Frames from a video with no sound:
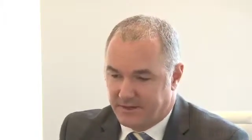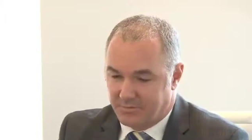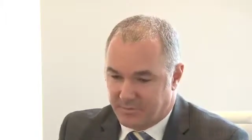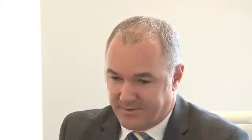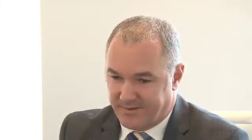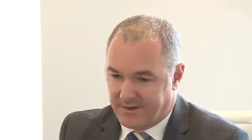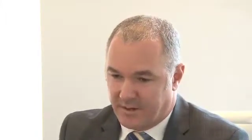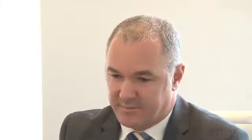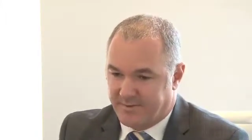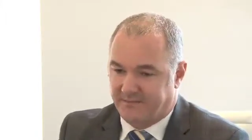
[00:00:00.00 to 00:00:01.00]
which I think
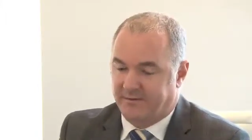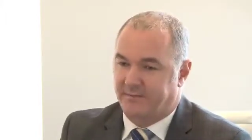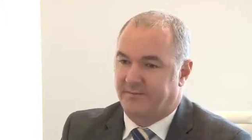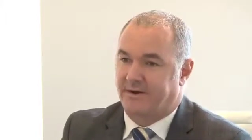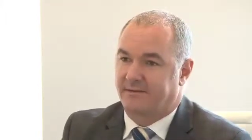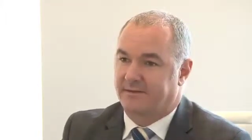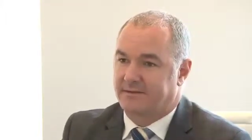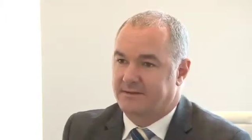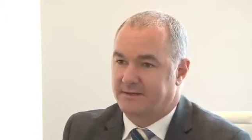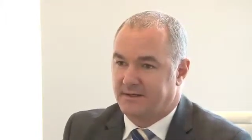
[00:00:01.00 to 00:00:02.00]
comes back to the fact
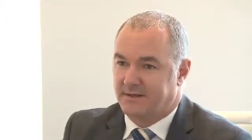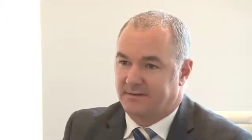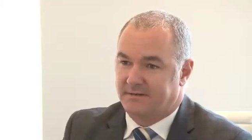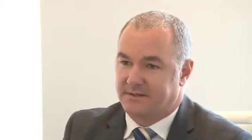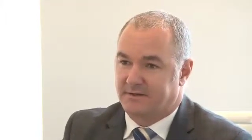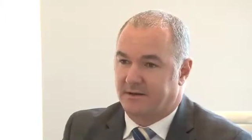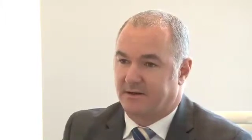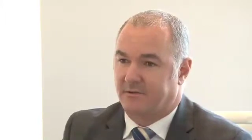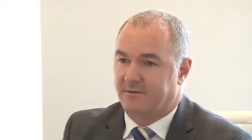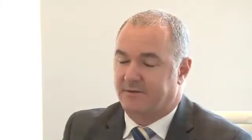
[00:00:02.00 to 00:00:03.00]
that there's
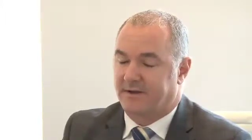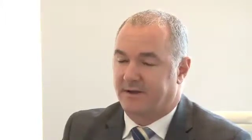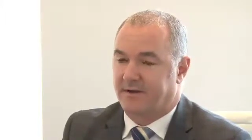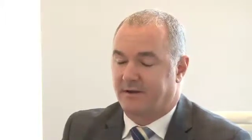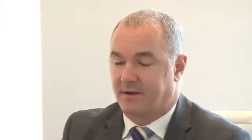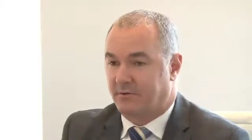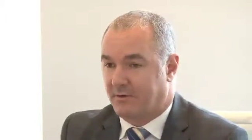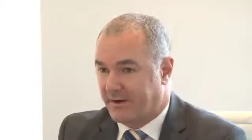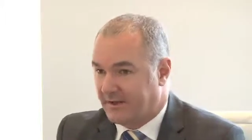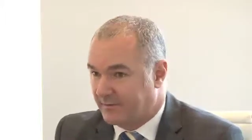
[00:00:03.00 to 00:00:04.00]
a
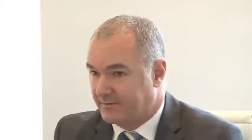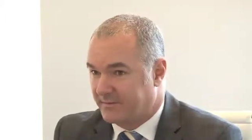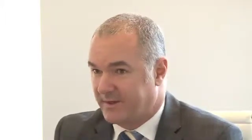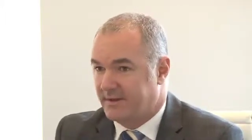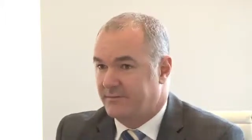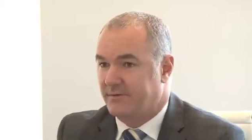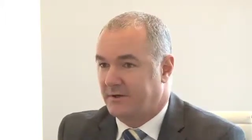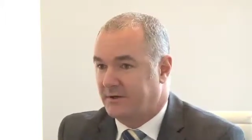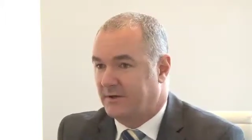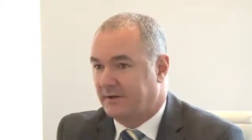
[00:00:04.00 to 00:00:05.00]
growing level of demand for
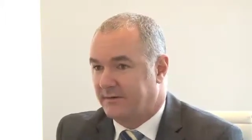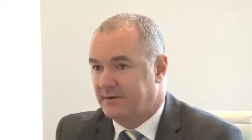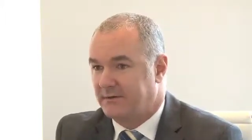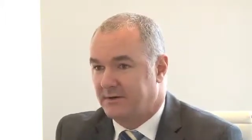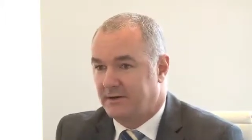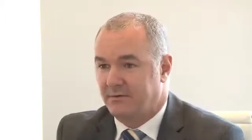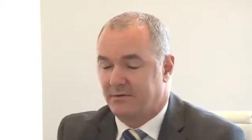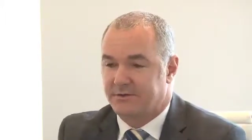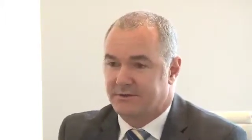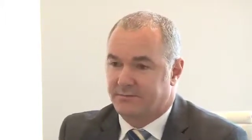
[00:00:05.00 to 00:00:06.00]
unit living,
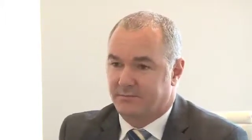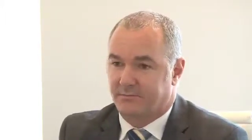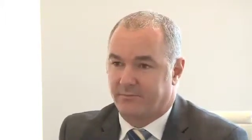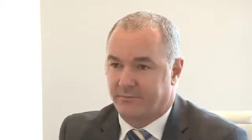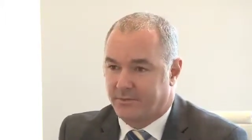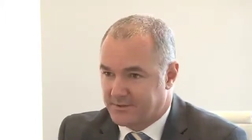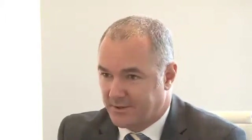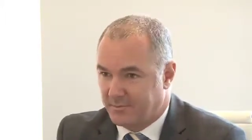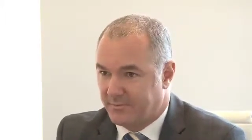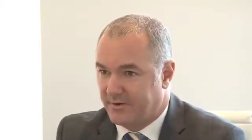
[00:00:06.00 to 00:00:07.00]
not just from first
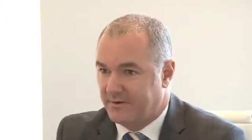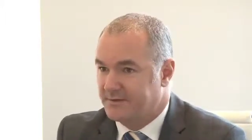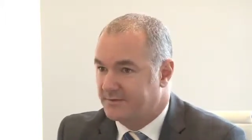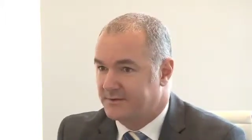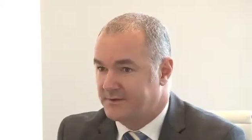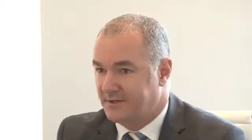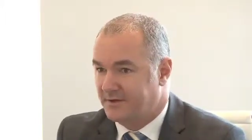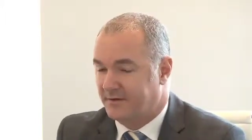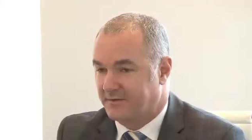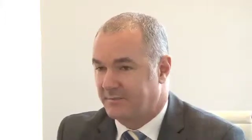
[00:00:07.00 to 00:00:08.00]
home buyers who see
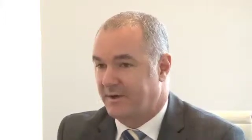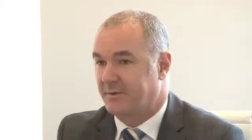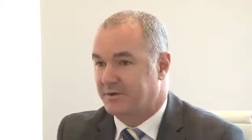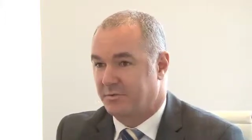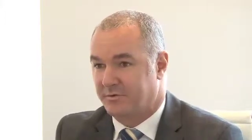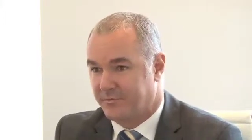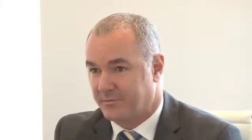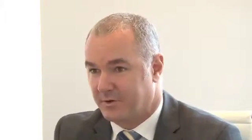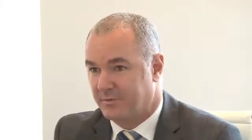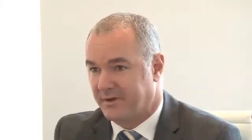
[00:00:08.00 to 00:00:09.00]
units as being much more
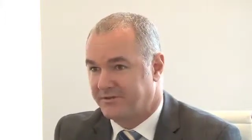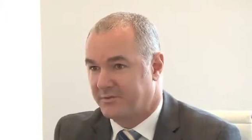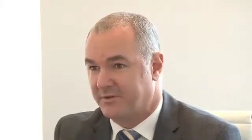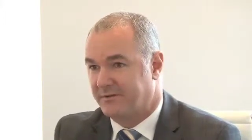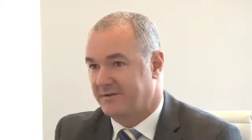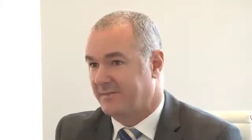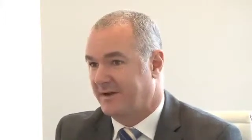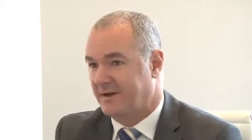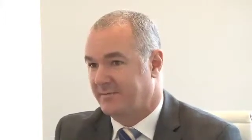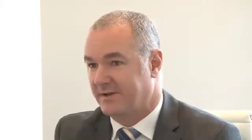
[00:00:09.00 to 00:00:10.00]
affordable entry point to the
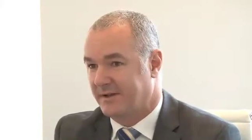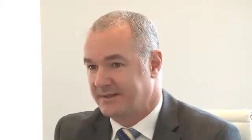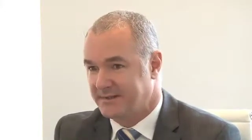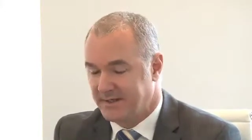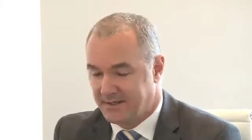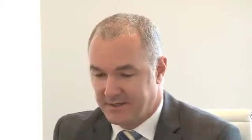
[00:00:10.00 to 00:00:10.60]
marketplace,